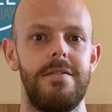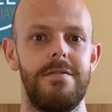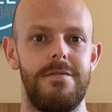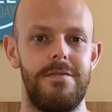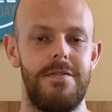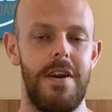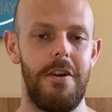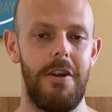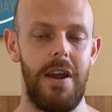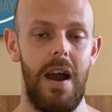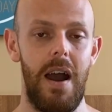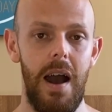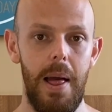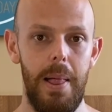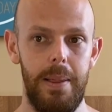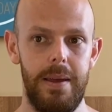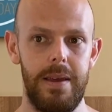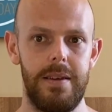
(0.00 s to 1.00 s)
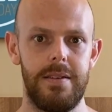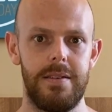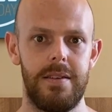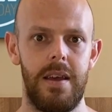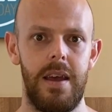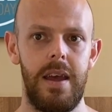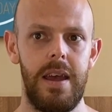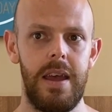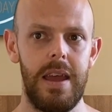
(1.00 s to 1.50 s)
very highly is
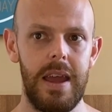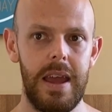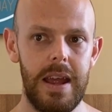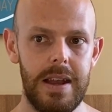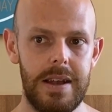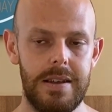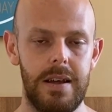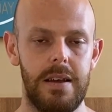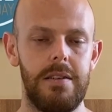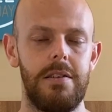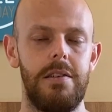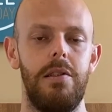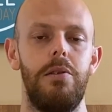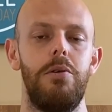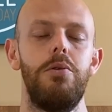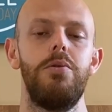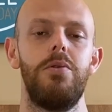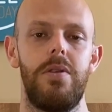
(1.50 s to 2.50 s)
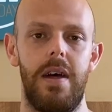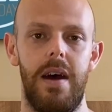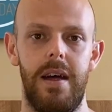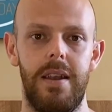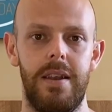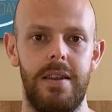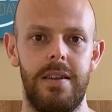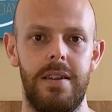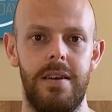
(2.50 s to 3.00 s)
it doesn't lose
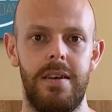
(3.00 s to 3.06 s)
that.